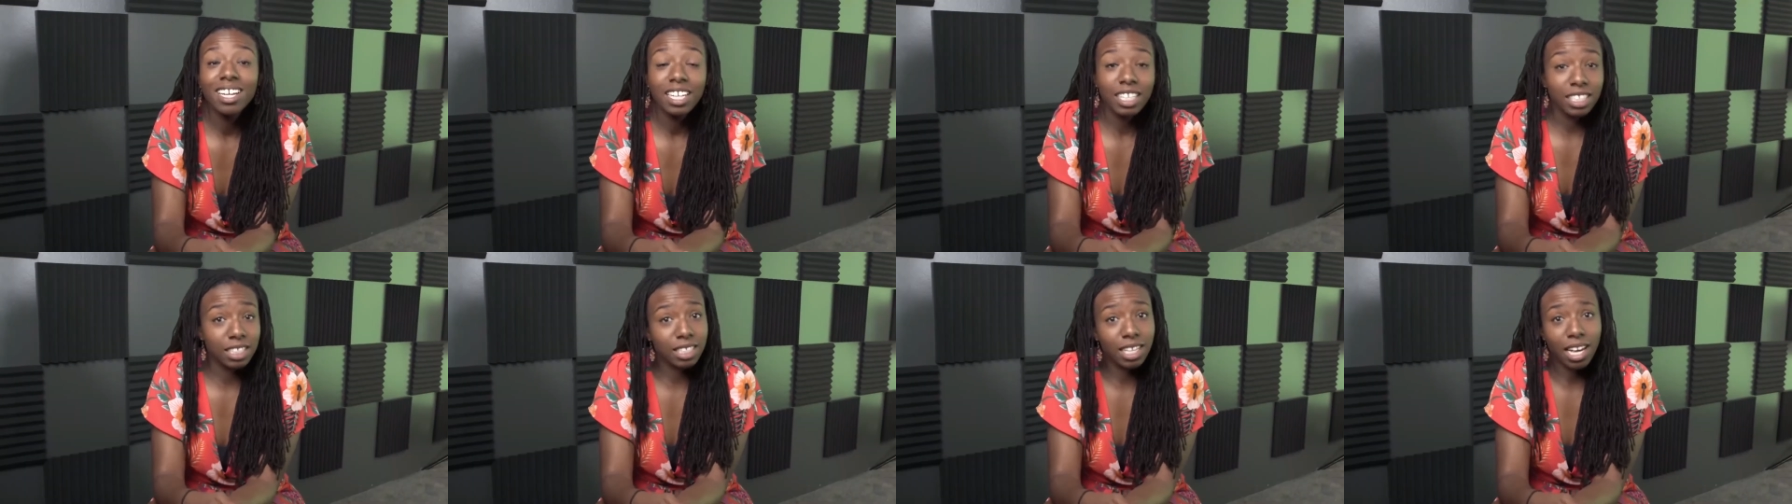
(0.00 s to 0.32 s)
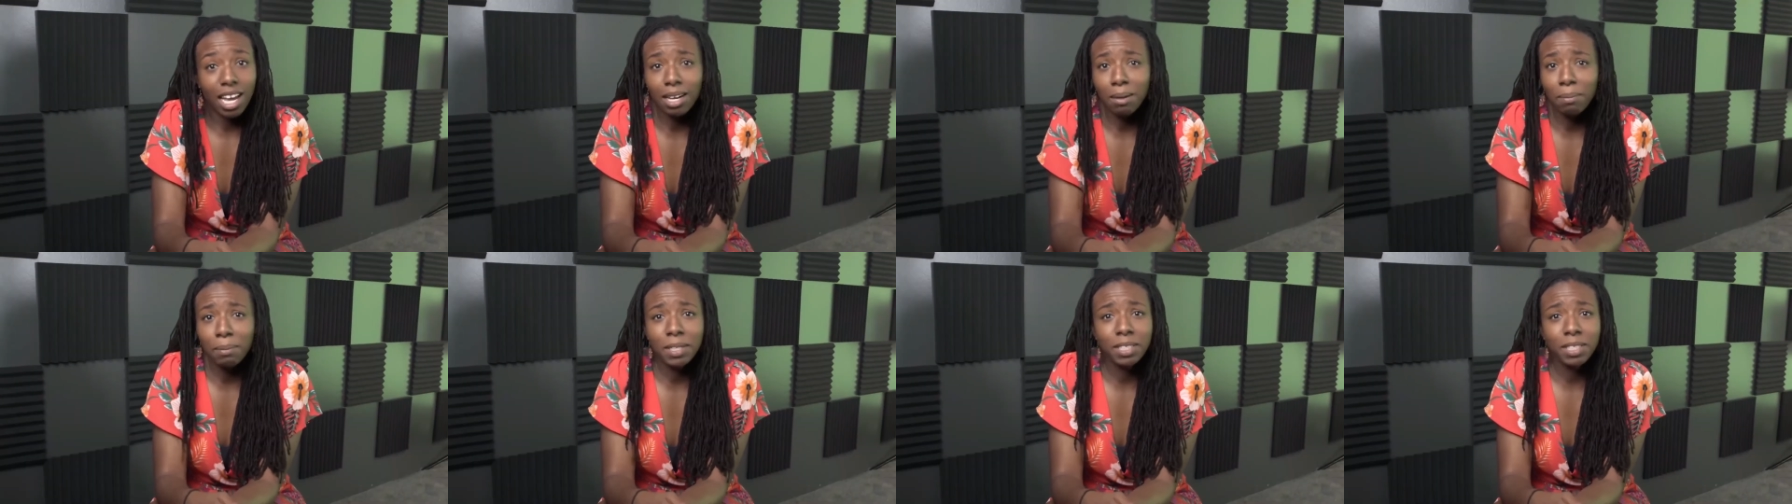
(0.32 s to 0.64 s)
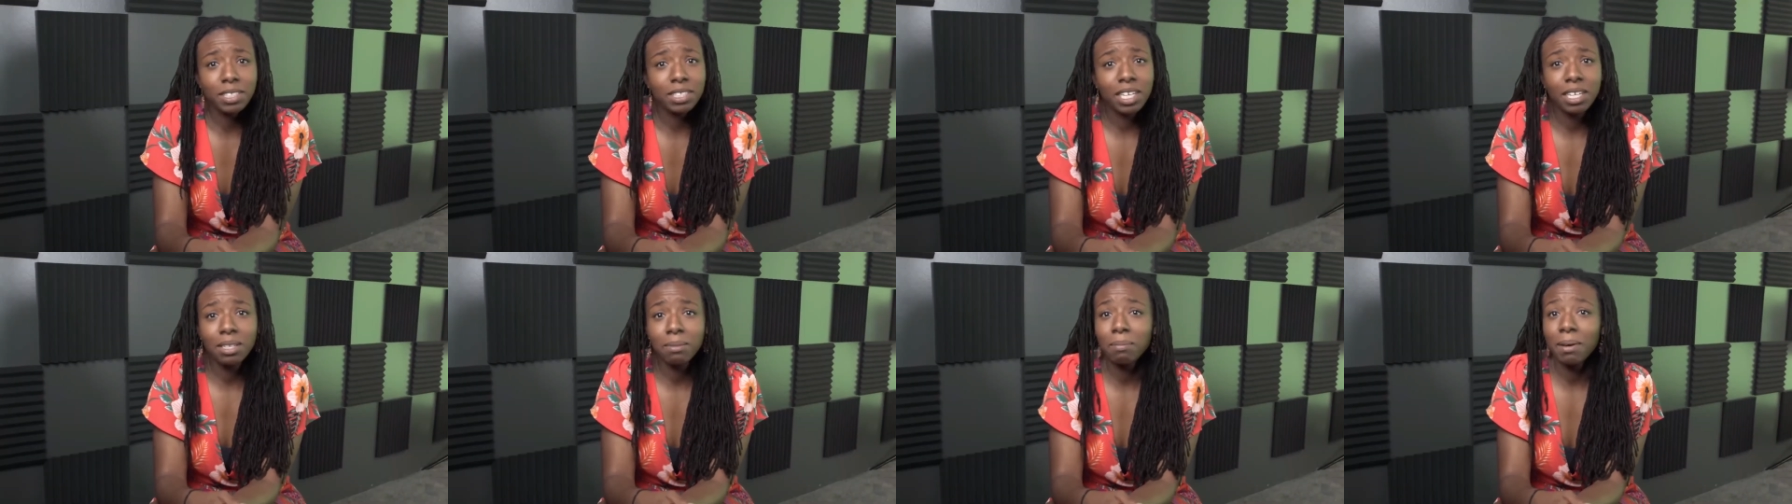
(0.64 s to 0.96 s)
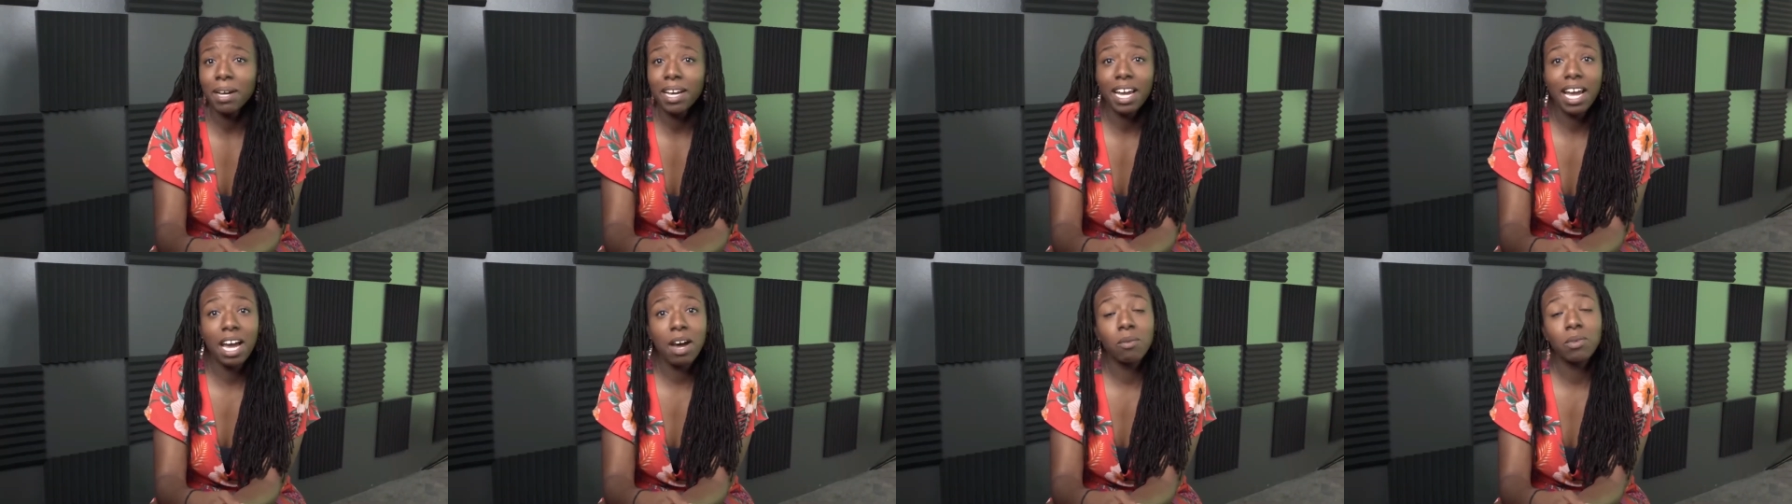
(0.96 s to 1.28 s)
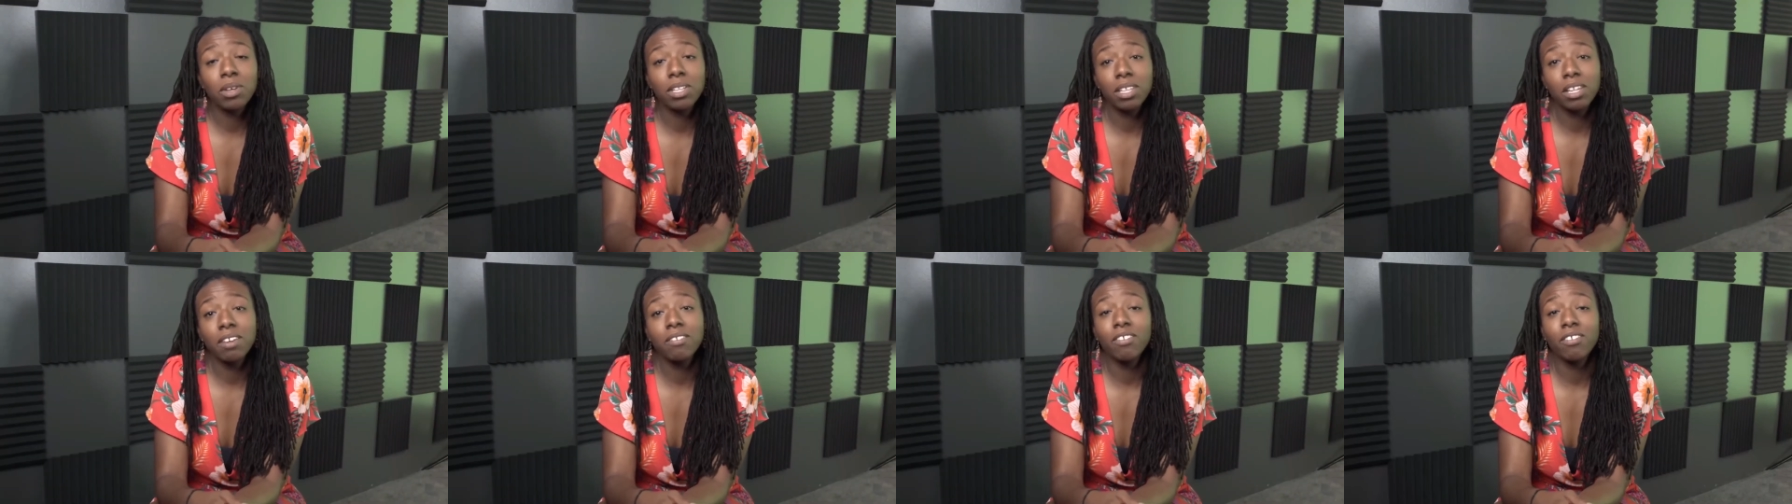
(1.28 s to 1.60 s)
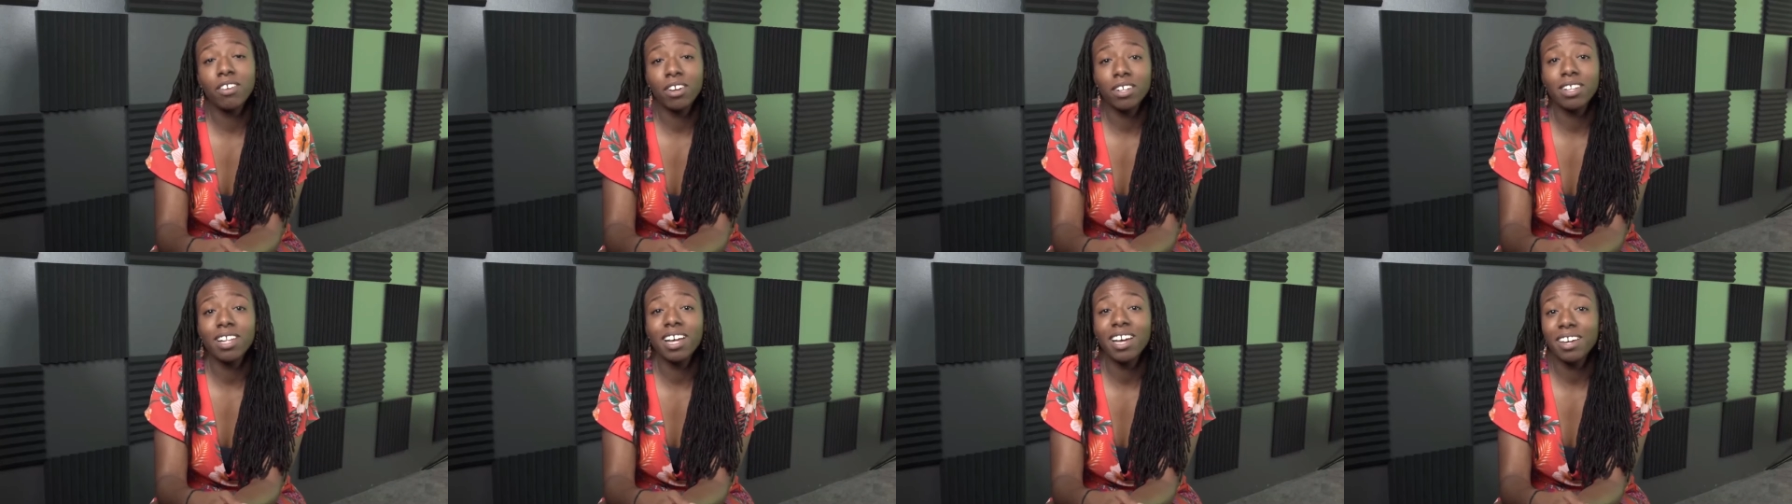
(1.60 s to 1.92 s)
It's got to be done by how we
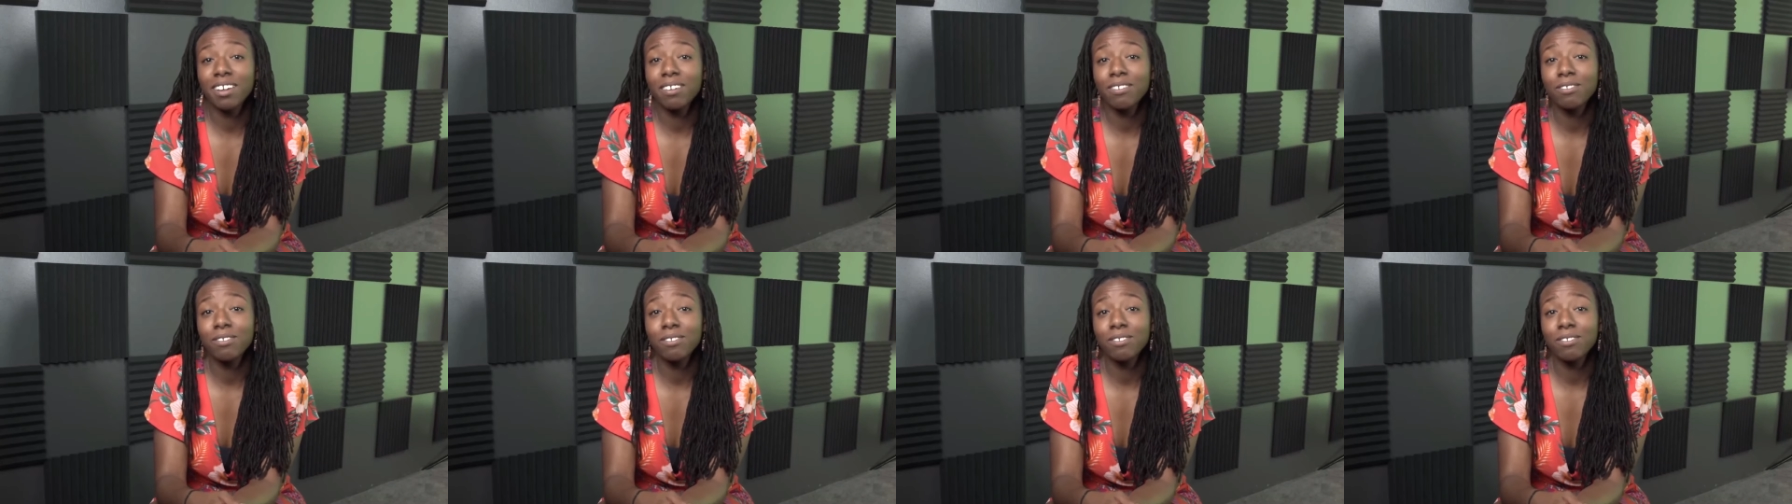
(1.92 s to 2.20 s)
live our life.